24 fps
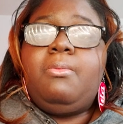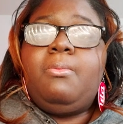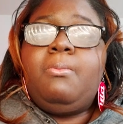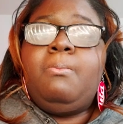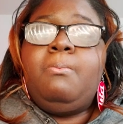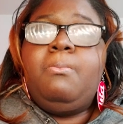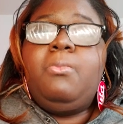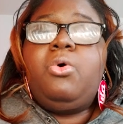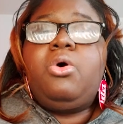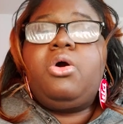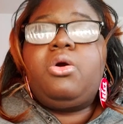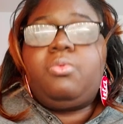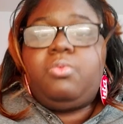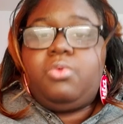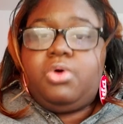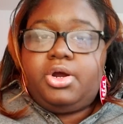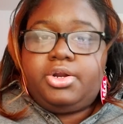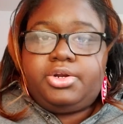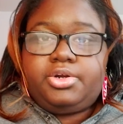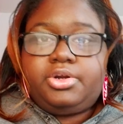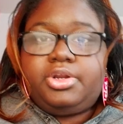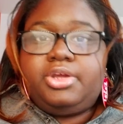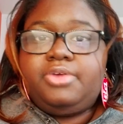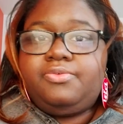more
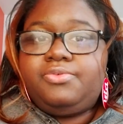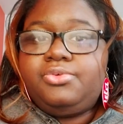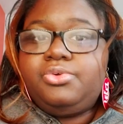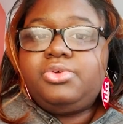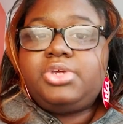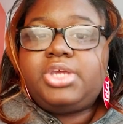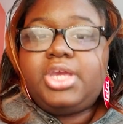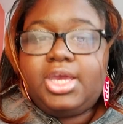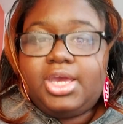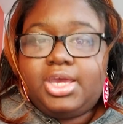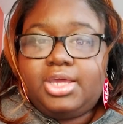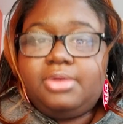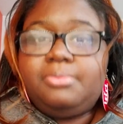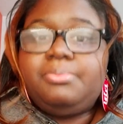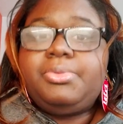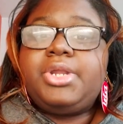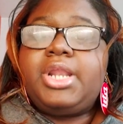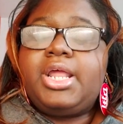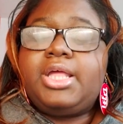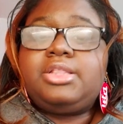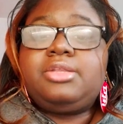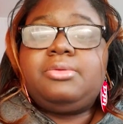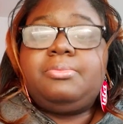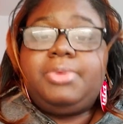water if you can, but
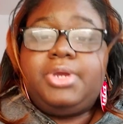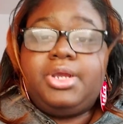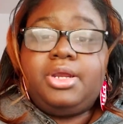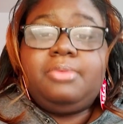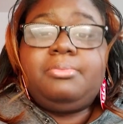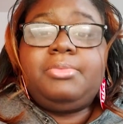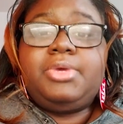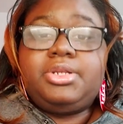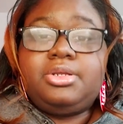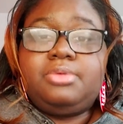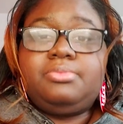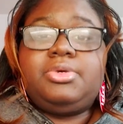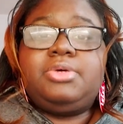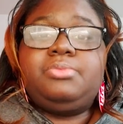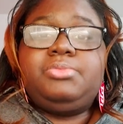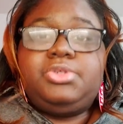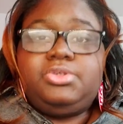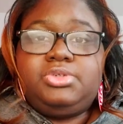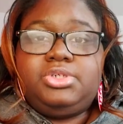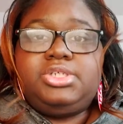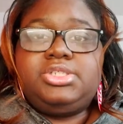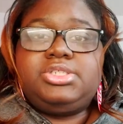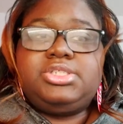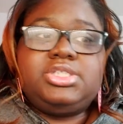at the bare minimum
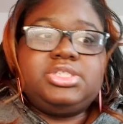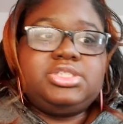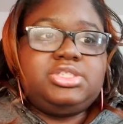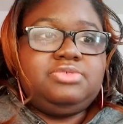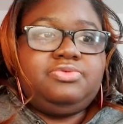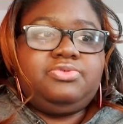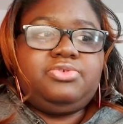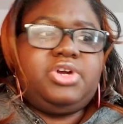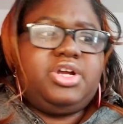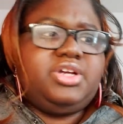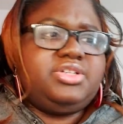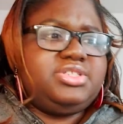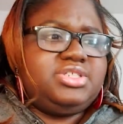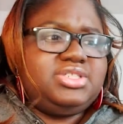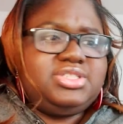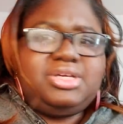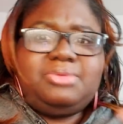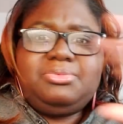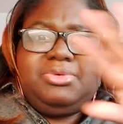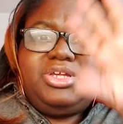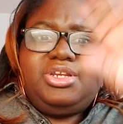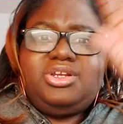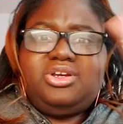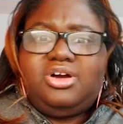you need 64 ounces.
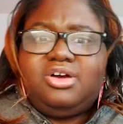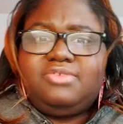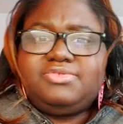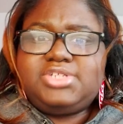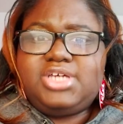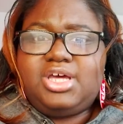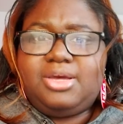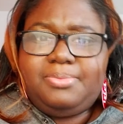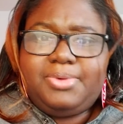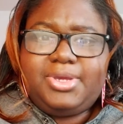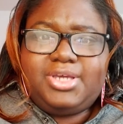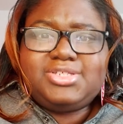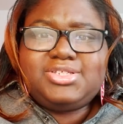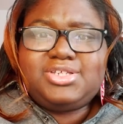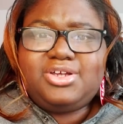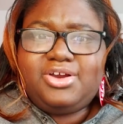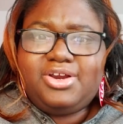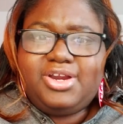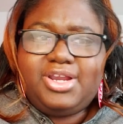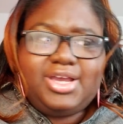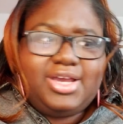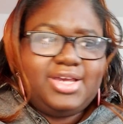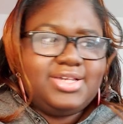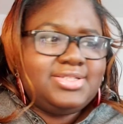I'm getting off topic,
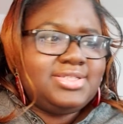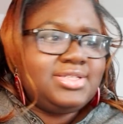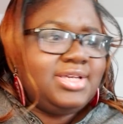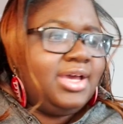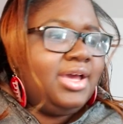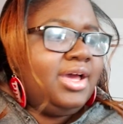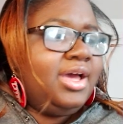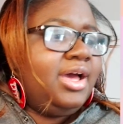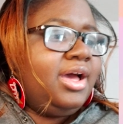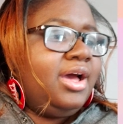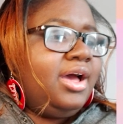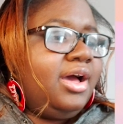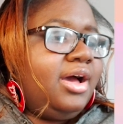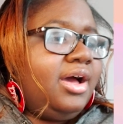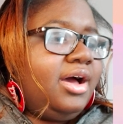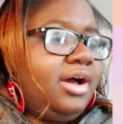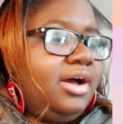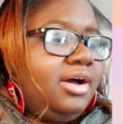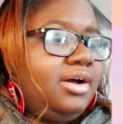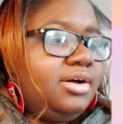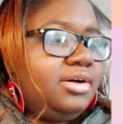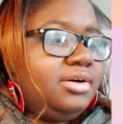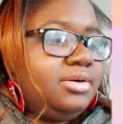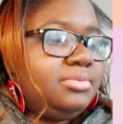sorry guys.
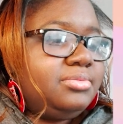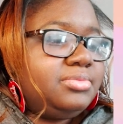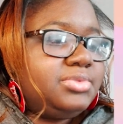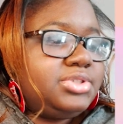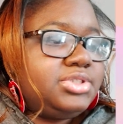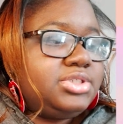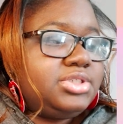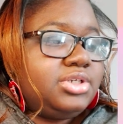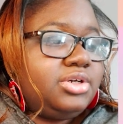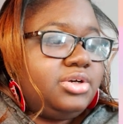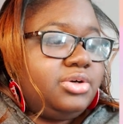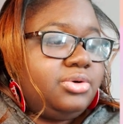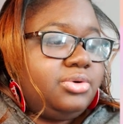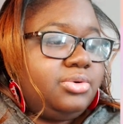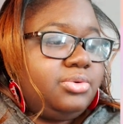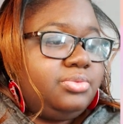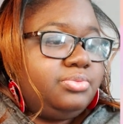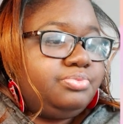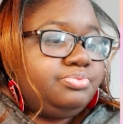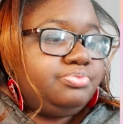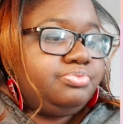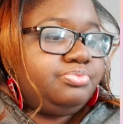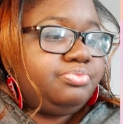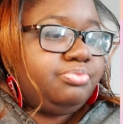So
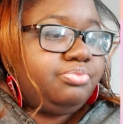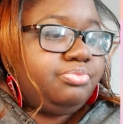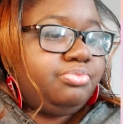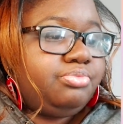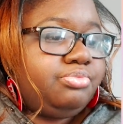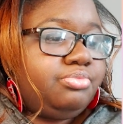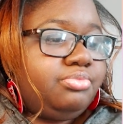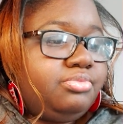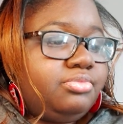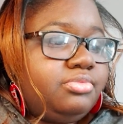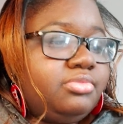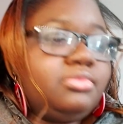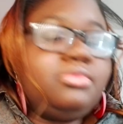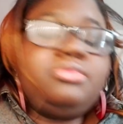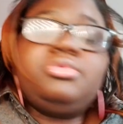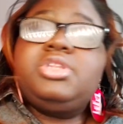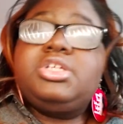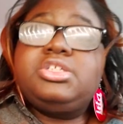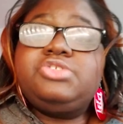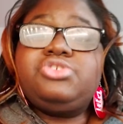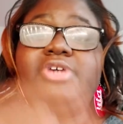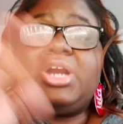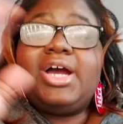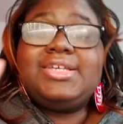
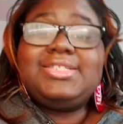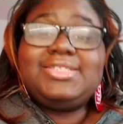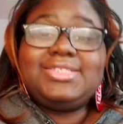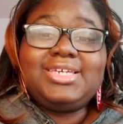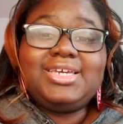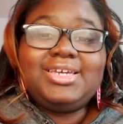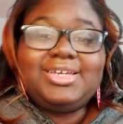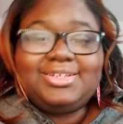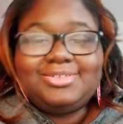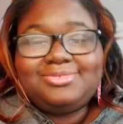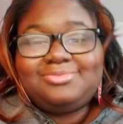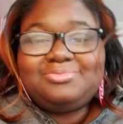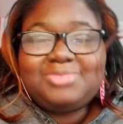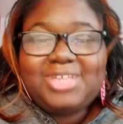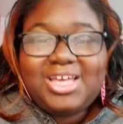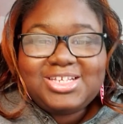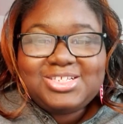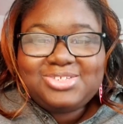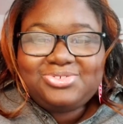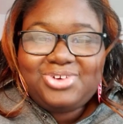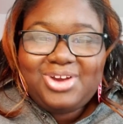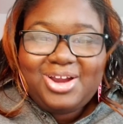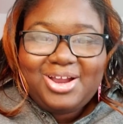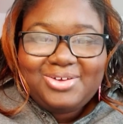the dry skin,
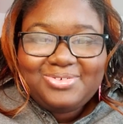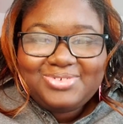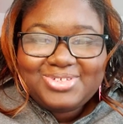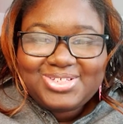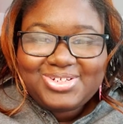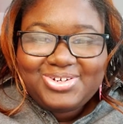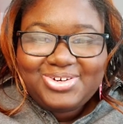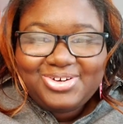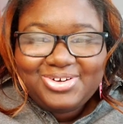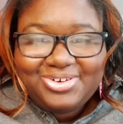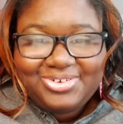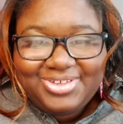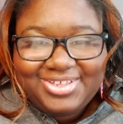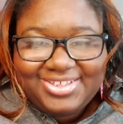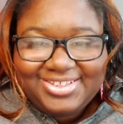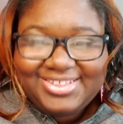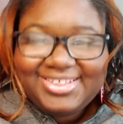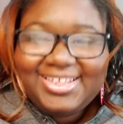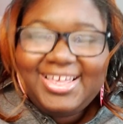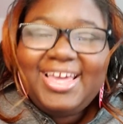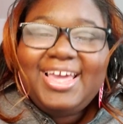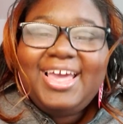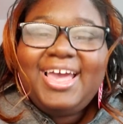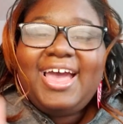that's where I was going.
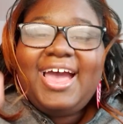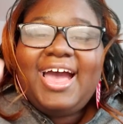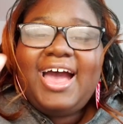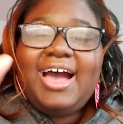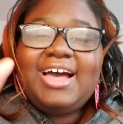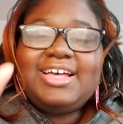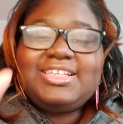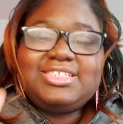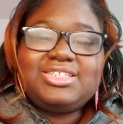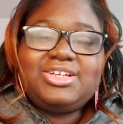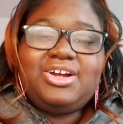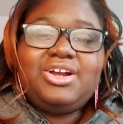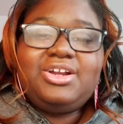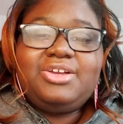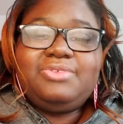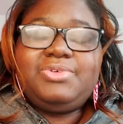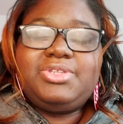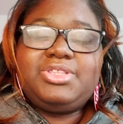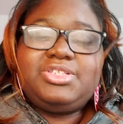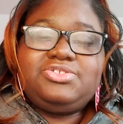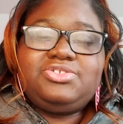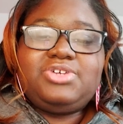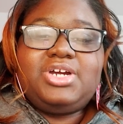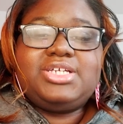I started
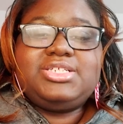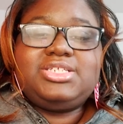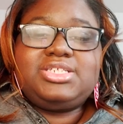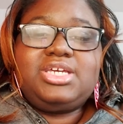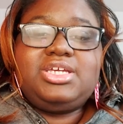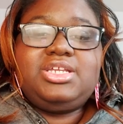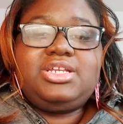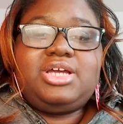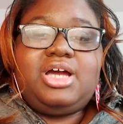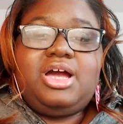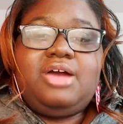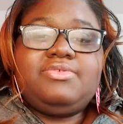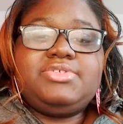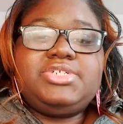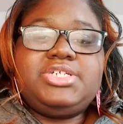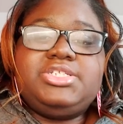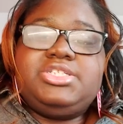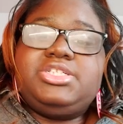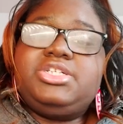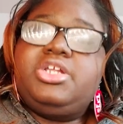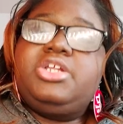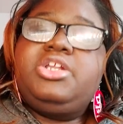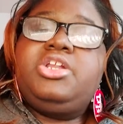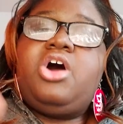with the dry skin
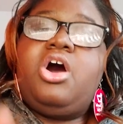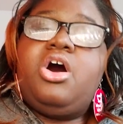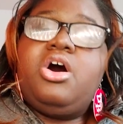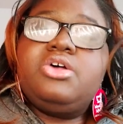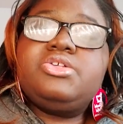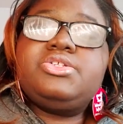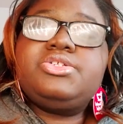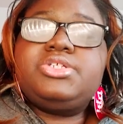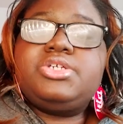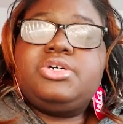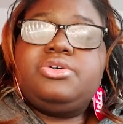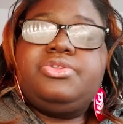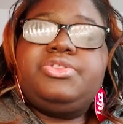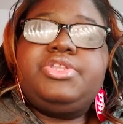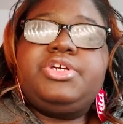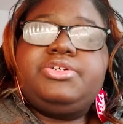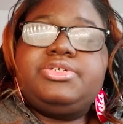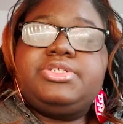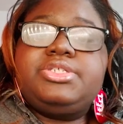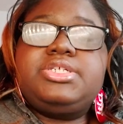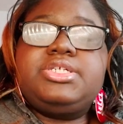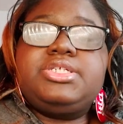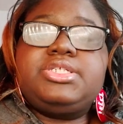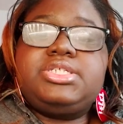conversation. And also
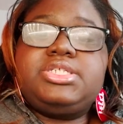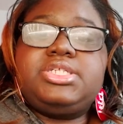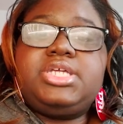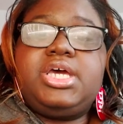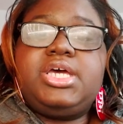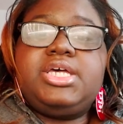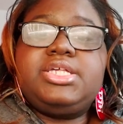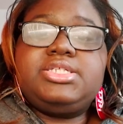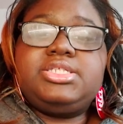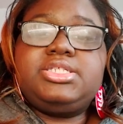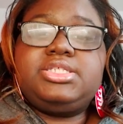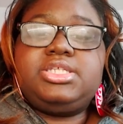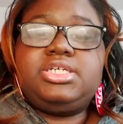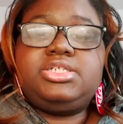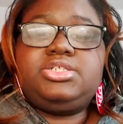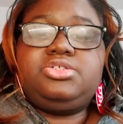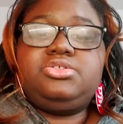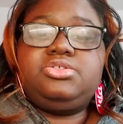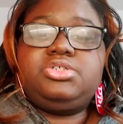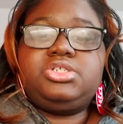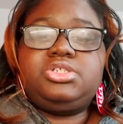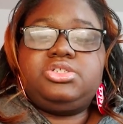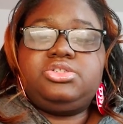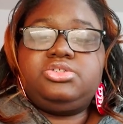there's this test that
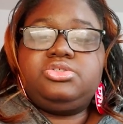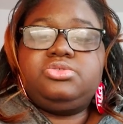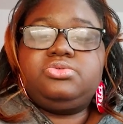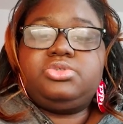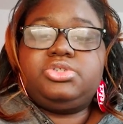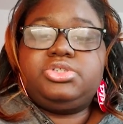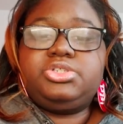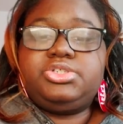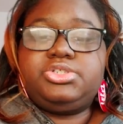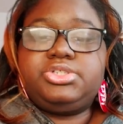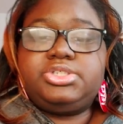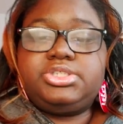you can do on your